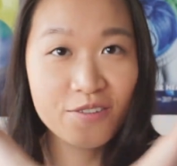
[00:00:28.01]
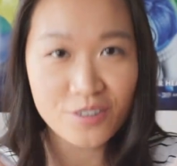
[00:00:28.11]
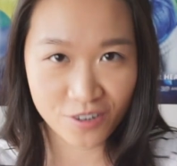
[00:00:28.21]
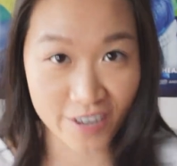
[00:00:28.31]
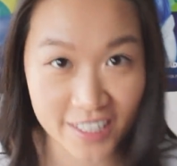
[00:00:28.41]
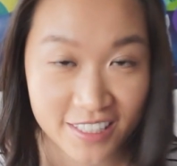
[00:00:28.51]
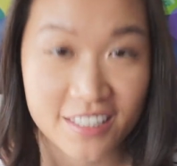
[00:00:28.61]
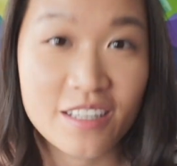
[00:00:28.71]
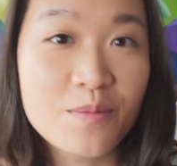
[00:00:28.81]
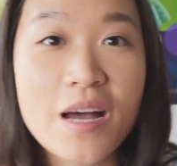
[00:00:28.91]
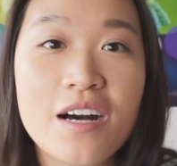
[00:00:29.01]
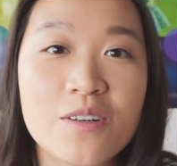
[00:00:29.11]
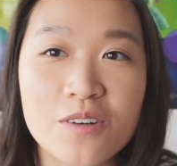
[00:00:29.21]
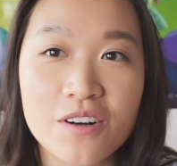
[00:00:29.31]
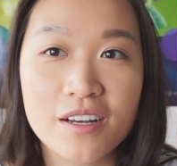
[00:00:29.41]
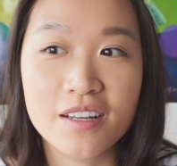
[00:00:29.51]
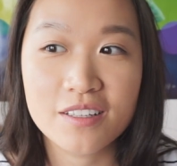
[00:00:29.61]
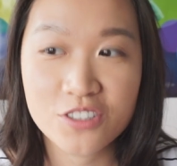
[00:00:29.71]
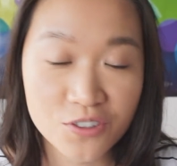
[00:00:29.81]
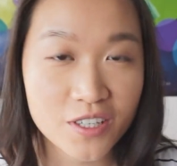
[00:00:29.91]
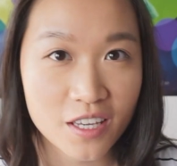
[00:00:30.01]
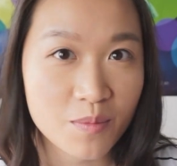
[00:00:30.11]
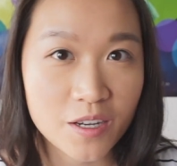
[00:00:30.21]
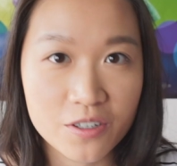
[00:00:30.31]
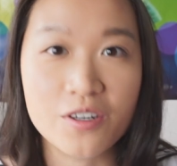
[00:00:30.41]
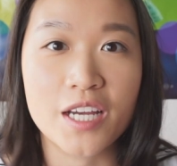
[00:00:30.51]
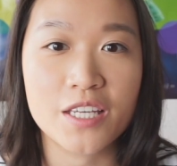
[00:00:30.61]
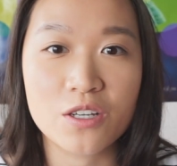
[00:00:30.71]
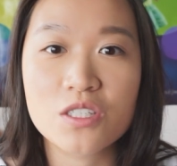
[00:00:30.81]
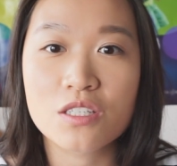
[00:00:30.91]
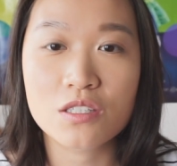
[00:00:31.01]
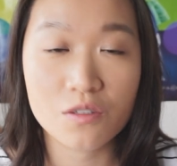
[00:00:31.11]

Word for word: regret about doing in my undergrad years is